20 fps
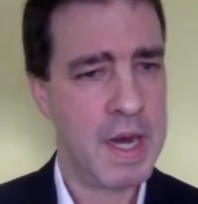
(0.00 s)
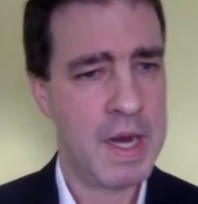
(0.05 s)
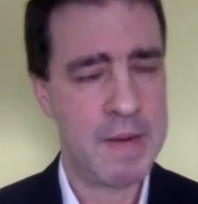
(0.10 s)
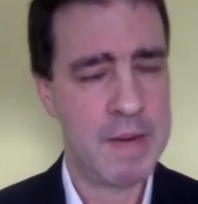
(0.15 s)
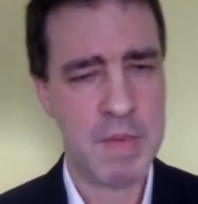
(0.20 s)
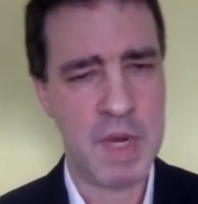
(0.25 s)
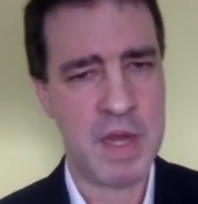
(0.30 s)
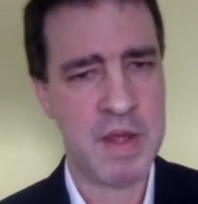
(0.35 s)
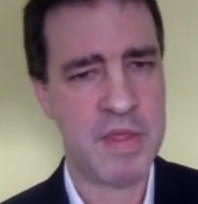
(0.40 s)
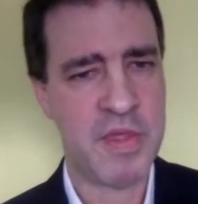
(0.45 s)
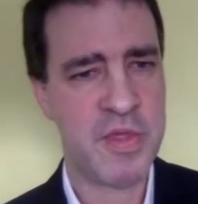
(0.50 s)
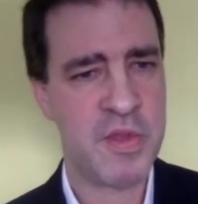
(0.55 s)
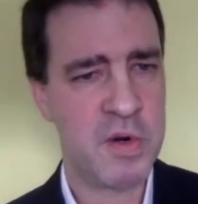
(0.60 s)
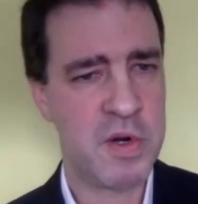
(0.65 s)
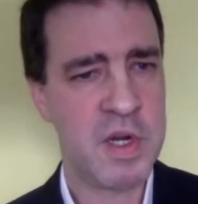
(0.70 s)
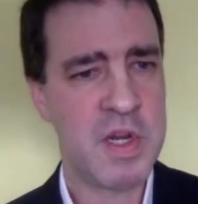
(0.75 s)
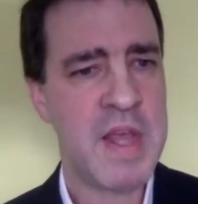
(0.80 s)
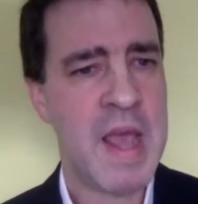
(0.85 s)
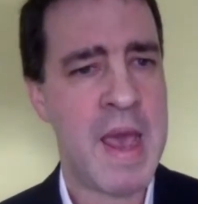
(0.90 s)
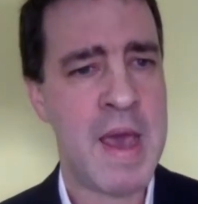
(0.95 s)
A
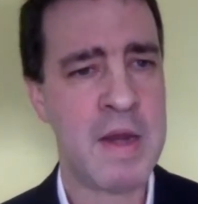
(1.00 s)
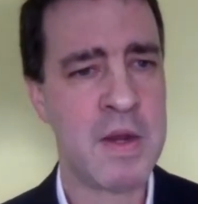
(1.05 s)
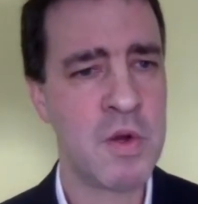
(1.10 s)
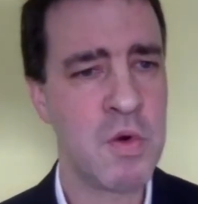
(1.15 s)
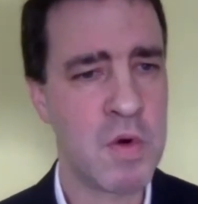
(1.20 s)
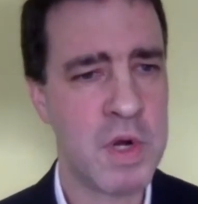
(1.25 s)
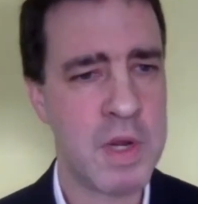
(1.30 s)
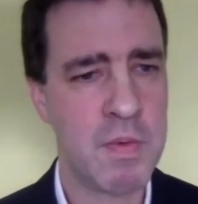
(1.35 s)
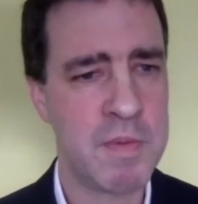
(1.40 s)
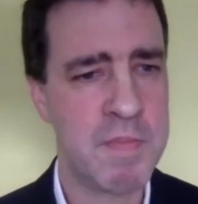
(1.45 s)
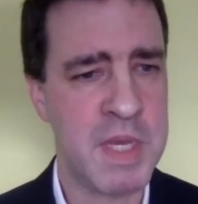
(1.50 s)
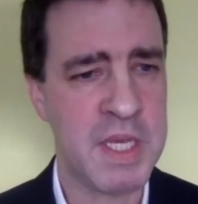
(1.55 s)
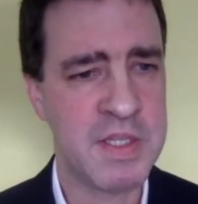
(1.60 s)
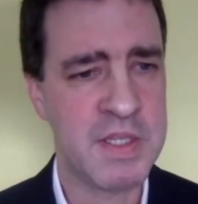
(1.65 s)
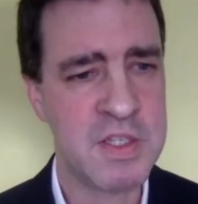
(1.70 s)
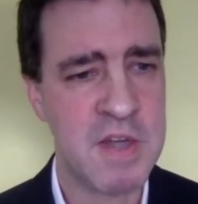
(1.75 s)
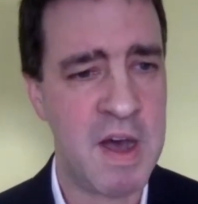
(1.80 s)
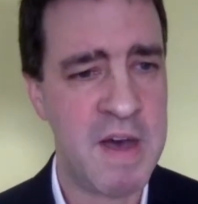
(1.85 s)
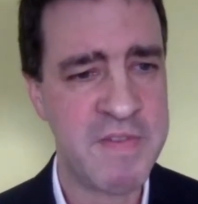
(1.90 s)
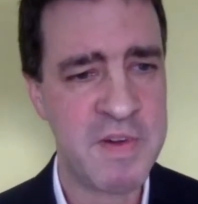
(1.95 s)
third category would be
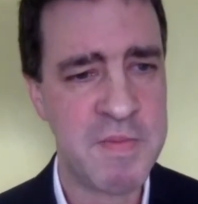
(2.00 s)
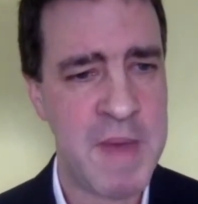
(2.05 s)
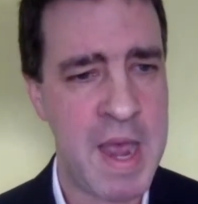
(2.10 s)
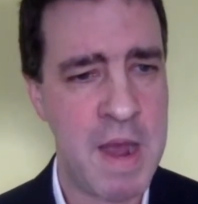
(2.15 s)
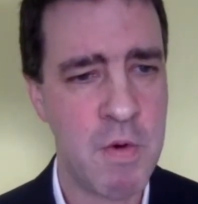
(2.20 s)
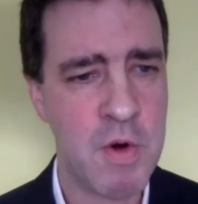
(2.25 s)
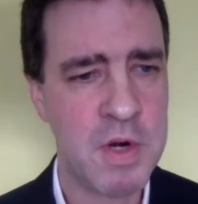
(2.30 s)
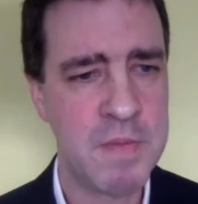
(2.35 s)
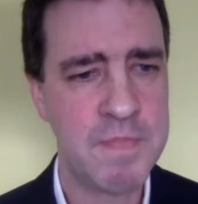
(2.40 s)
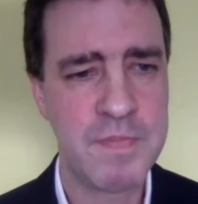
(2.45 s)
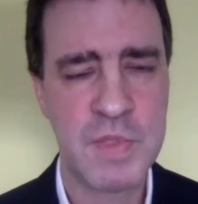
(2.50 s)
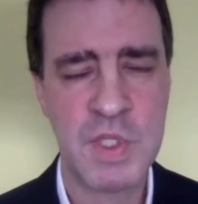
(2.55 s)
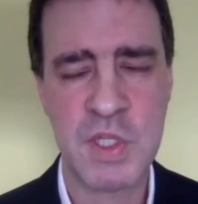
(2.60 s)
soft power.